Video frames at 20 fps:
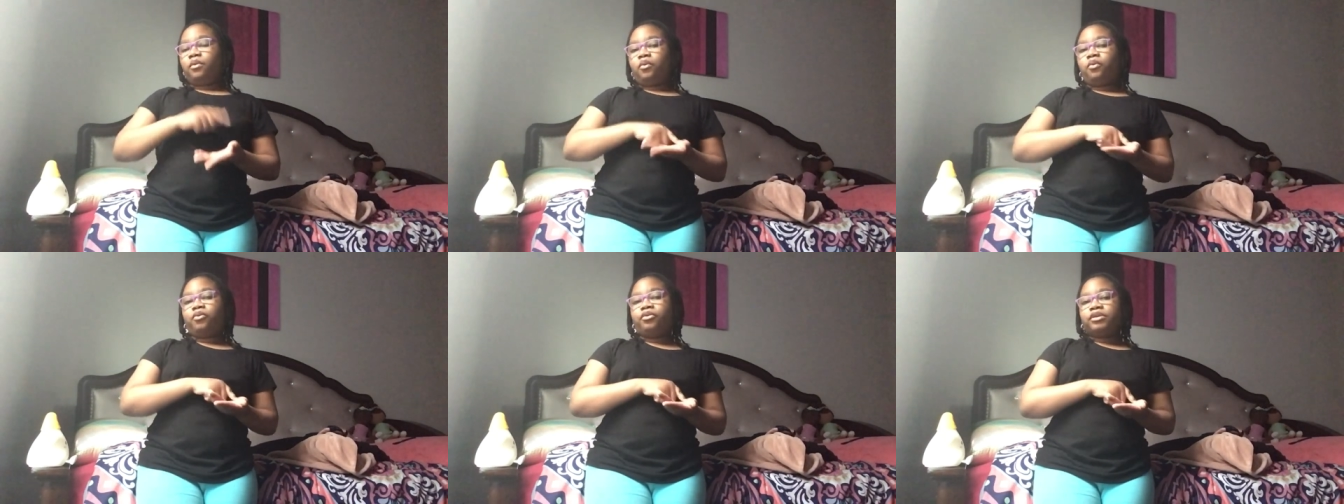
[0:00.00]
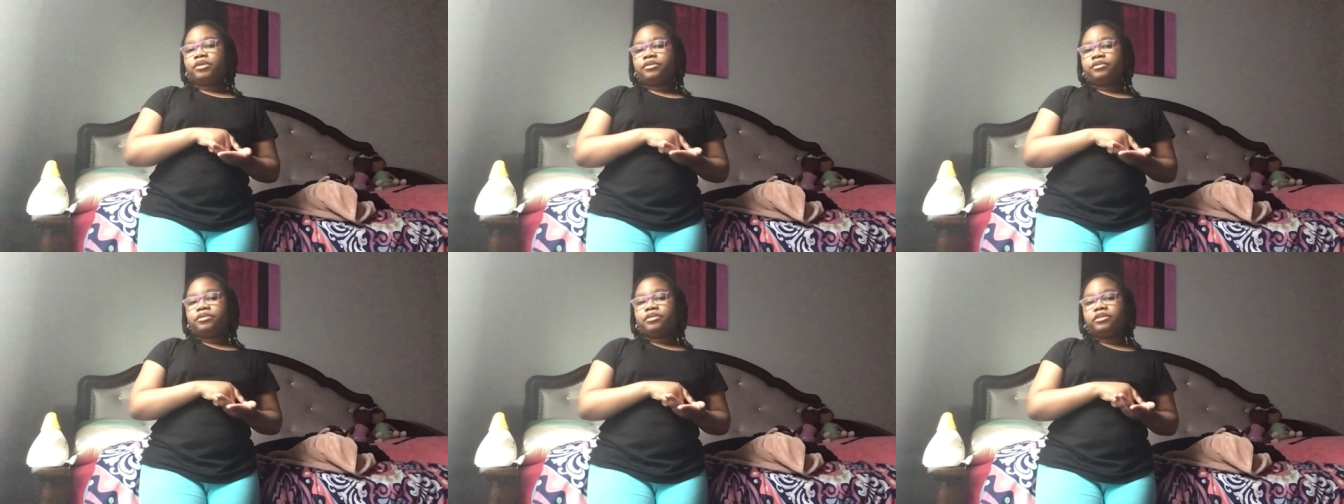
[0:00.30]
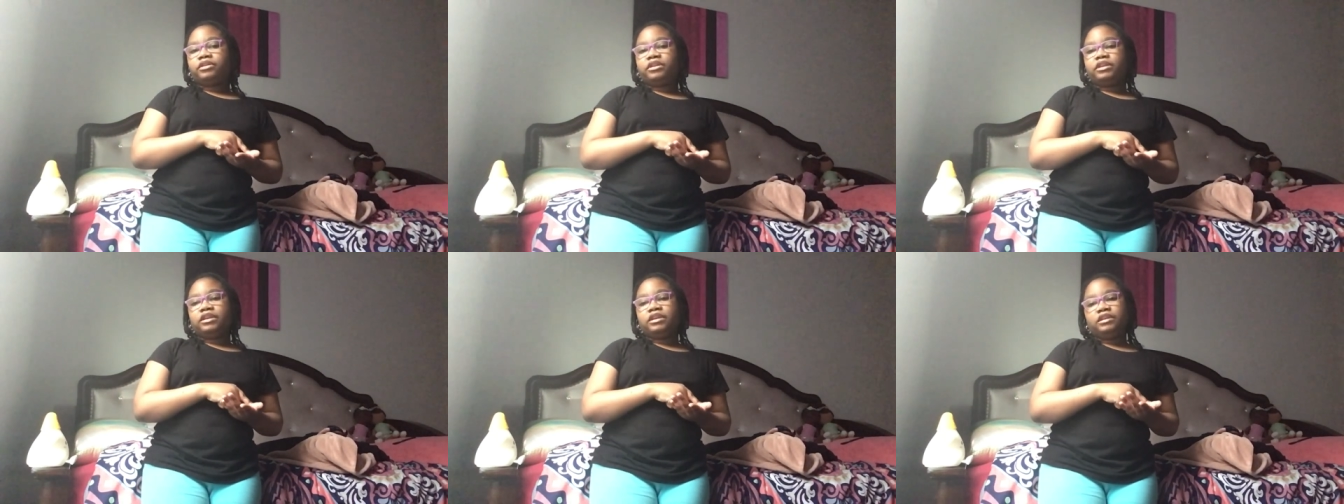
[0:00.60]
Oreo
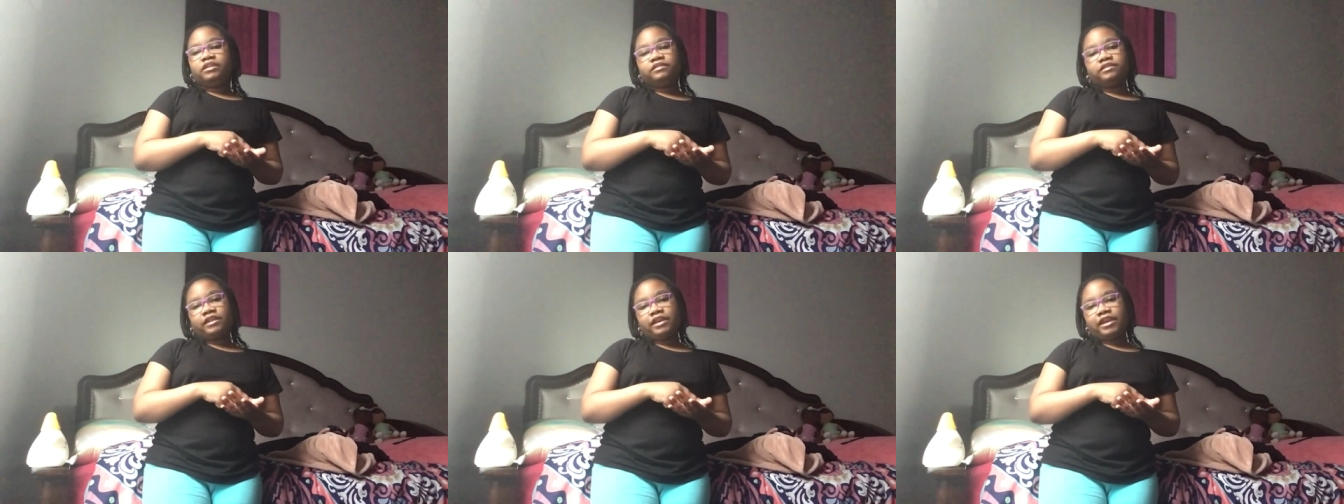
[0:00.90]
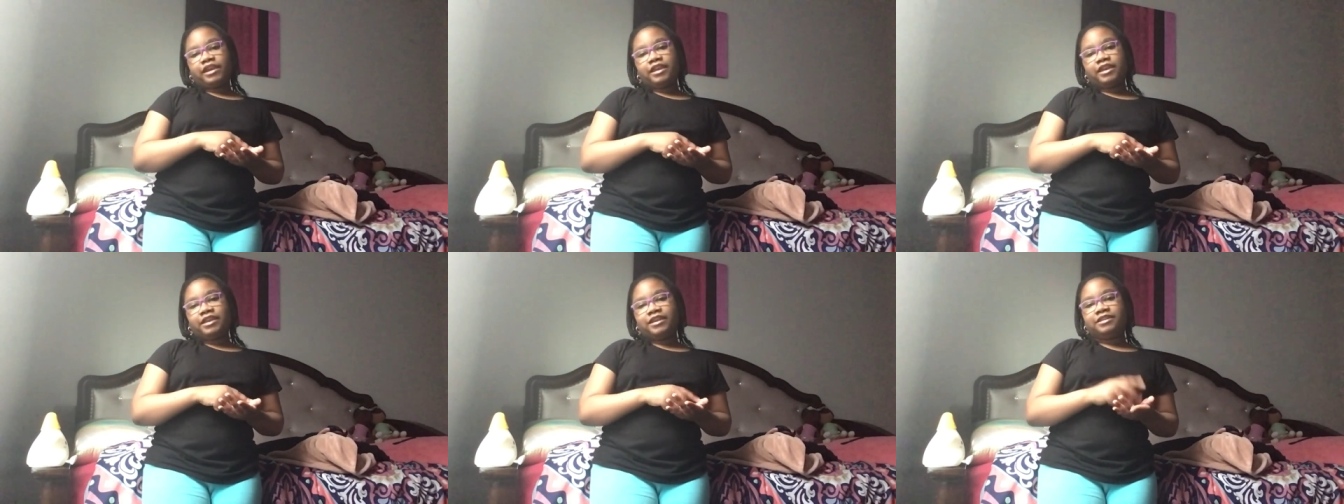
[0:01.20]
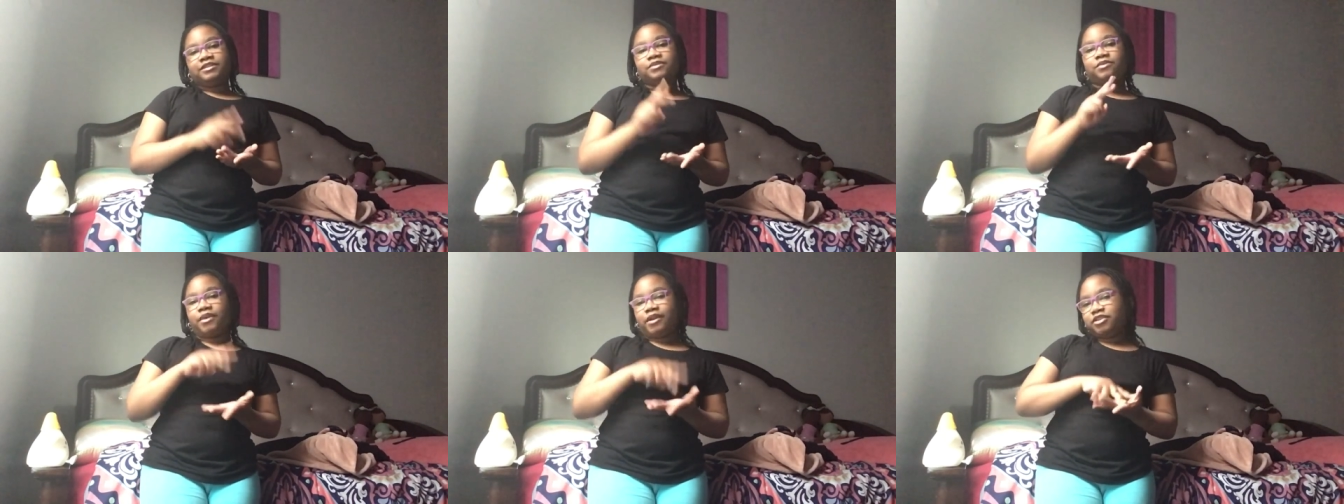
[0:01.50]
cookies
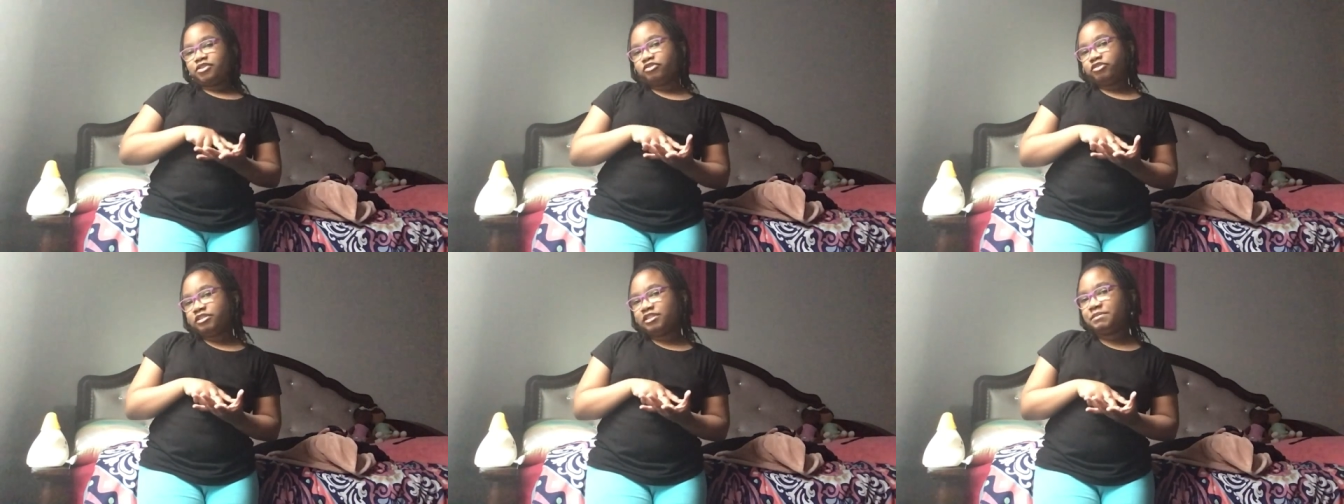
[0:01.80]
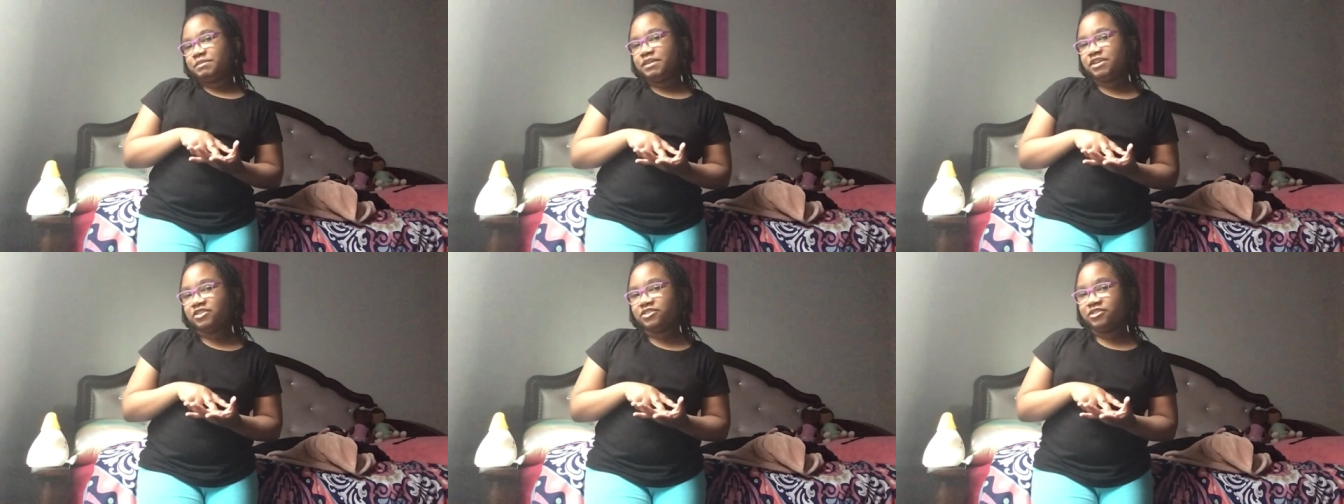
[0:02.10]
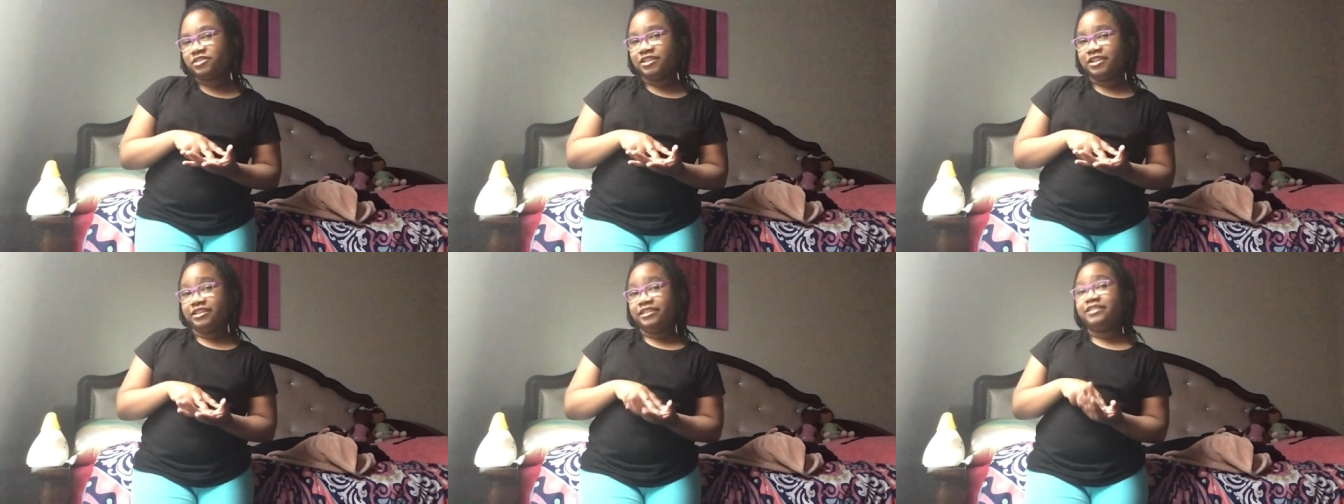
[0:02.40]
and Rice Krispie
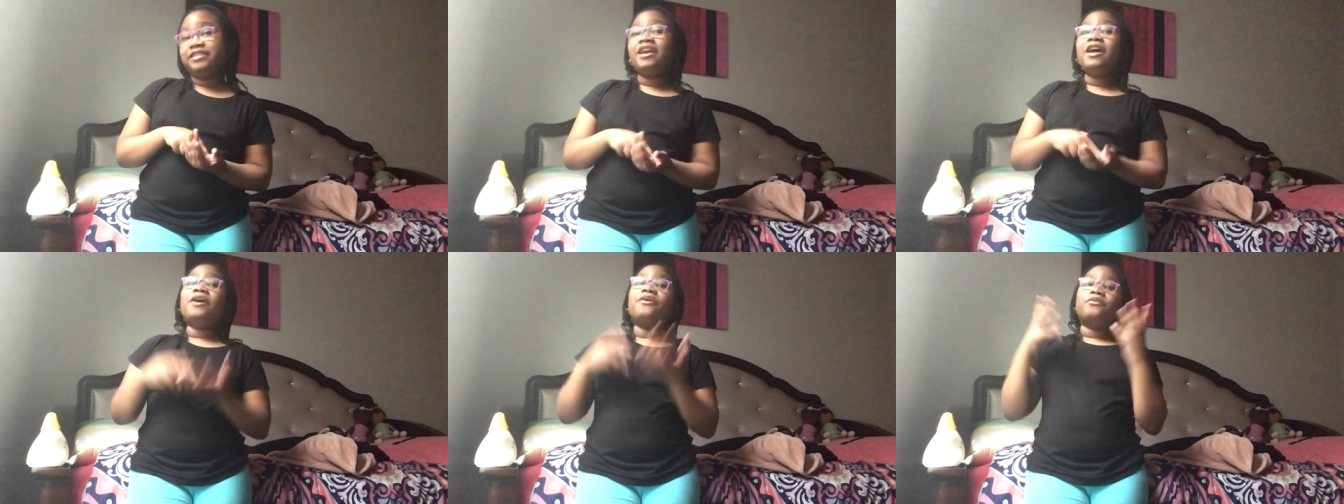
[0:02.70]
treats,